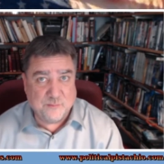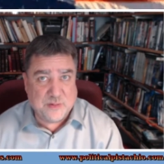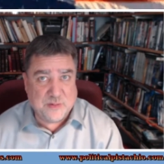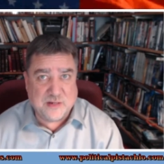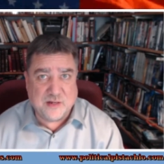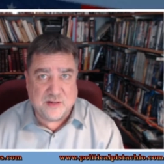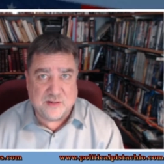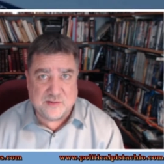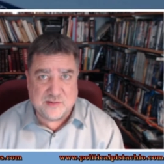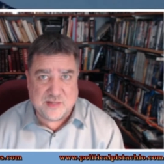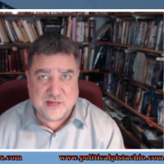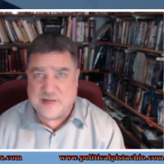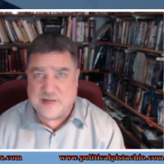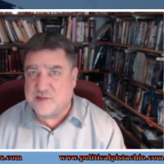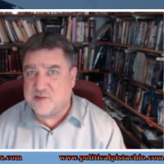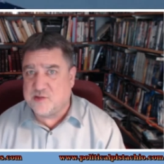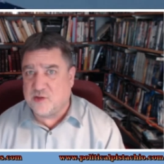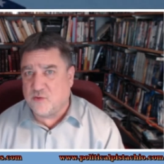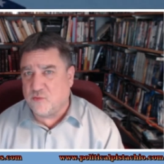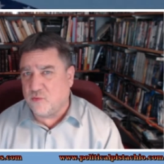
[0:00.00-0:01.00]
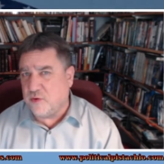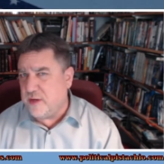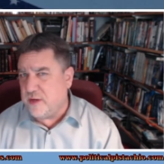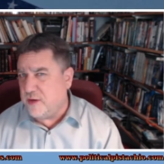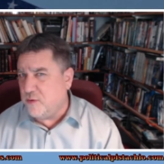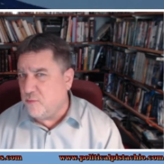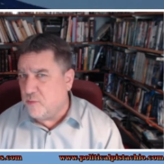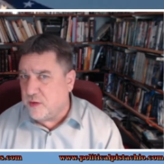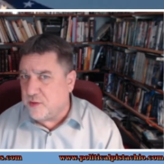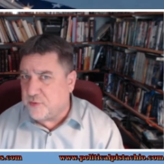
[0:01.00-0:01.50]
because they
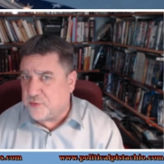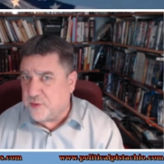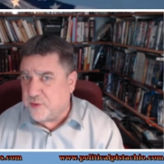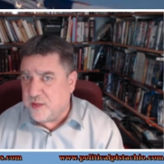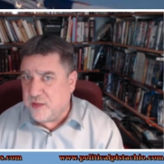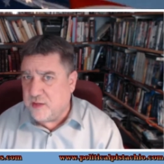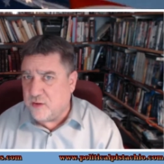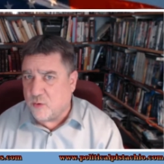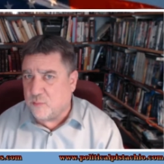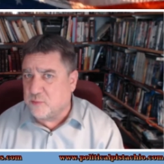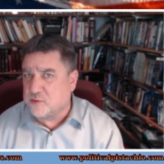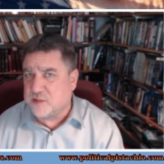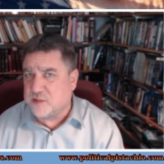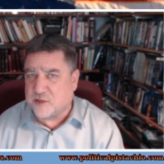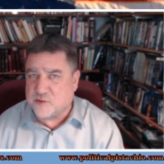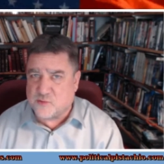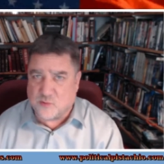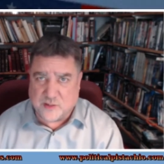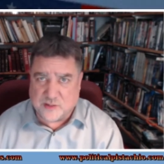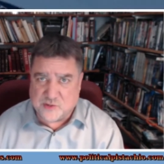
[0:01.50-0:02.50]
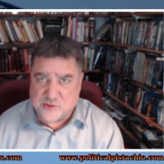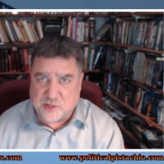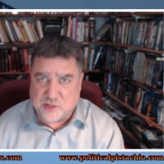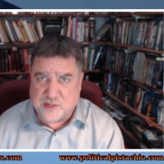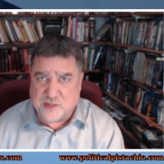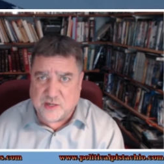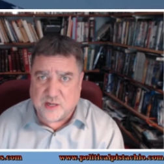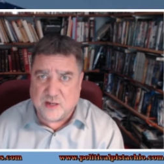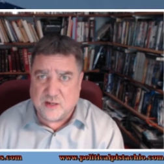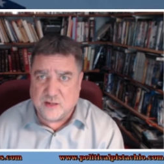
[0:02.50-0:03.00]
disagree with the homosexual
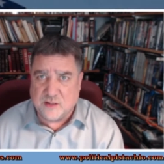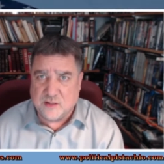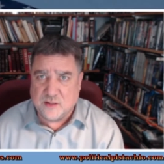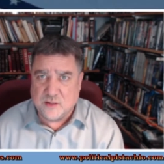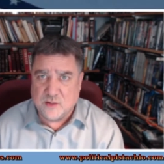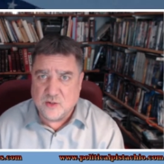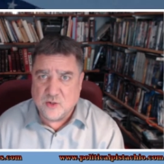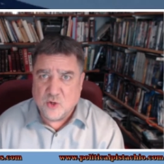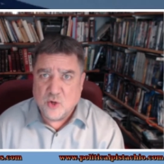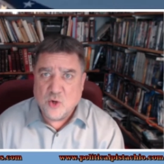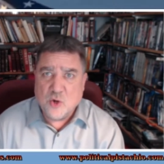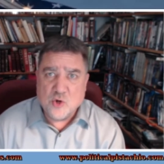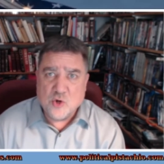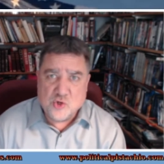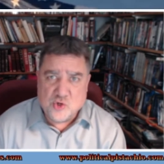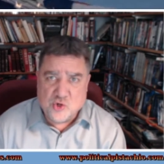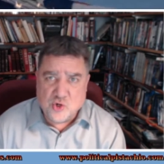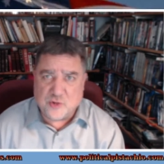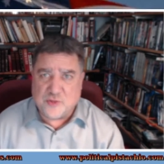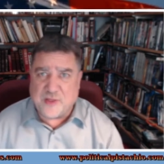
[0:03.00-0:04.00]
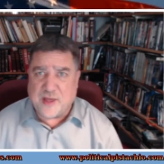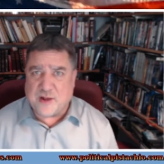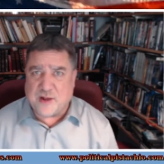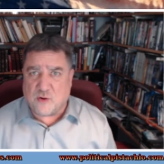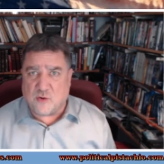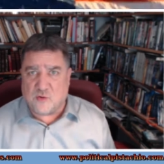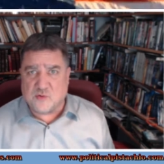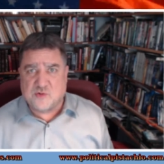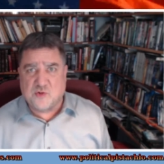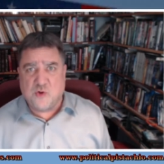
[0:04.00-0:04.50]
agenda? Should that
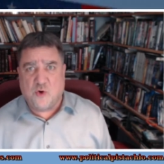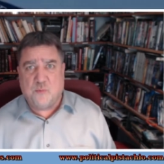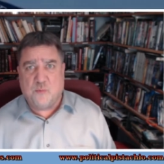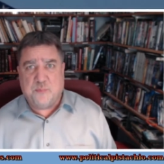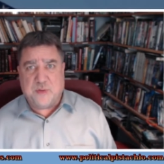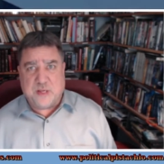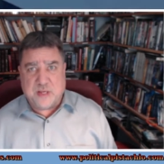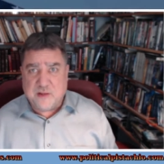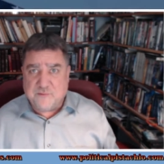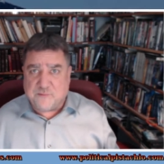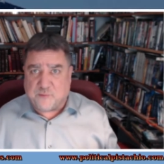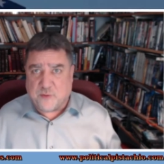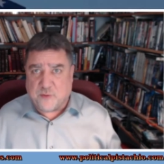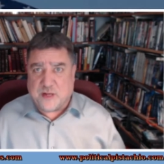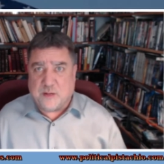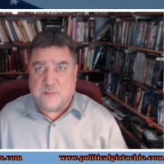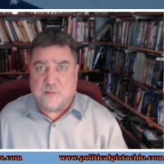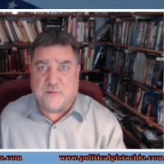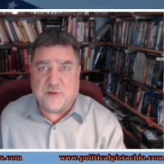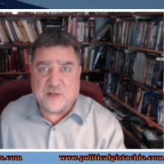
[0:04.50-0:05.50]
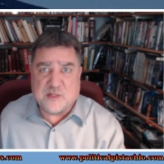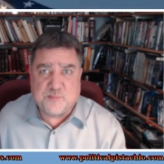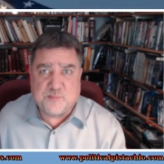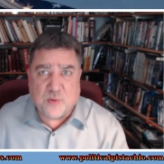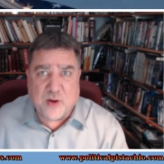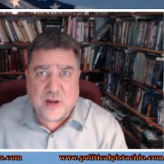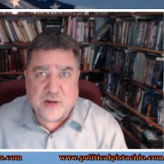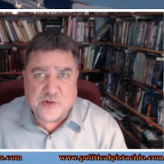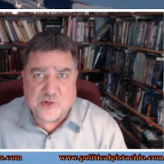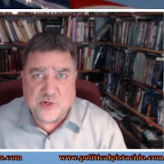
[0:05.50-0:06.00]
also be freedom of
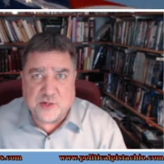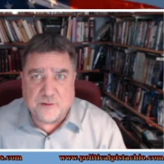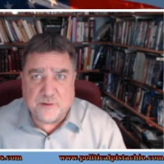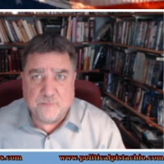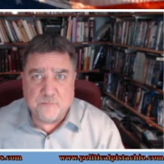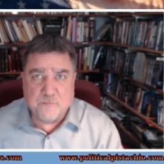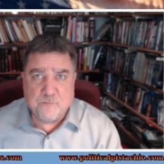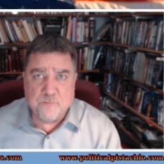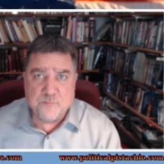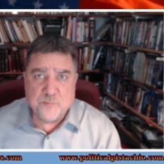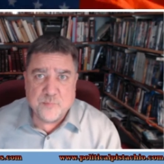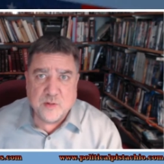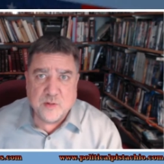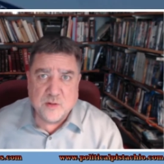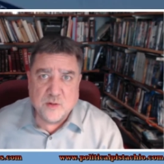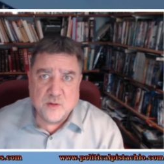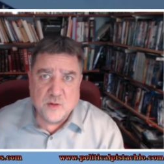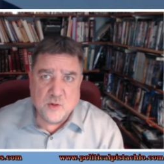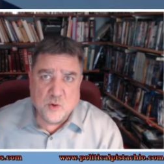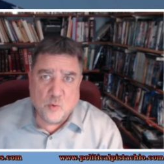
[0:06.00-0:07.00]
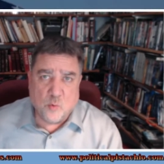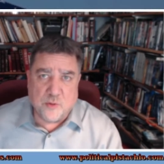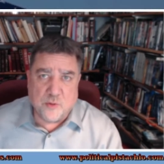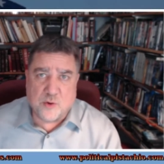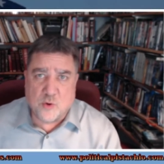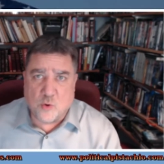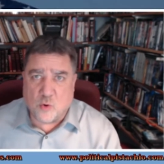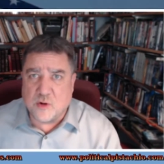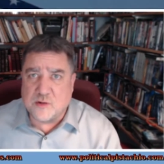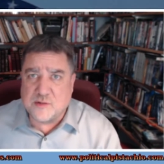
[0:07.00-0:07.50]
expression? Well,
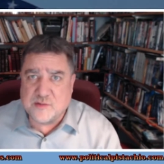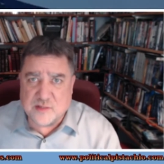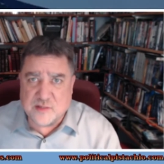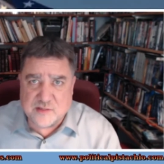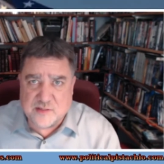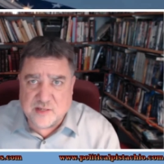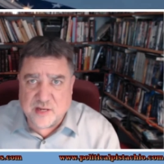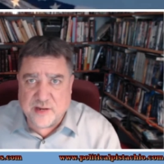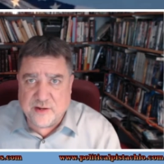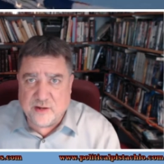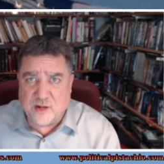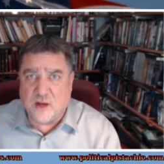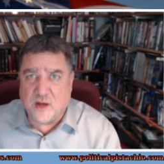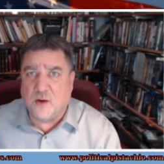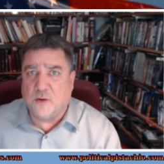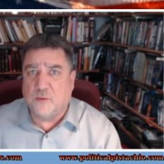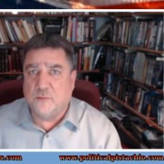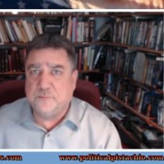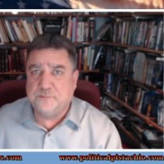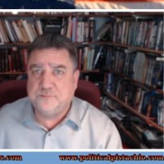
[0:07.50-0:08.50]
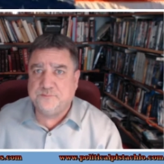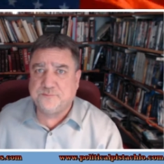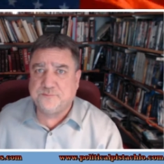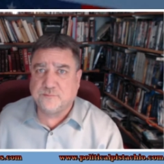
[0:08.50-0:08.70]
the courts say no.